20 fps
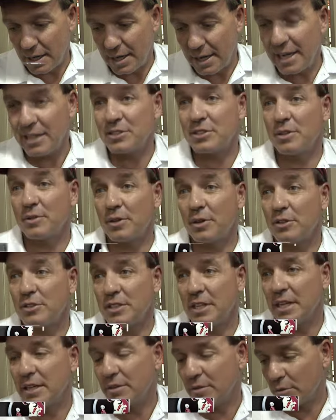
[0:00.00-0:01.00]
Excellent
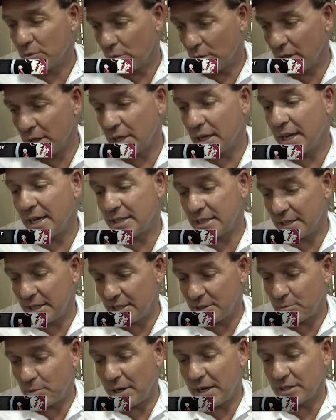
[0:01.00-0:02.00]
Thursday. Really liked
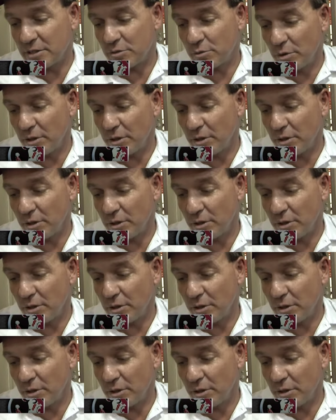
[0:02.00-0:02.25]
today's practice.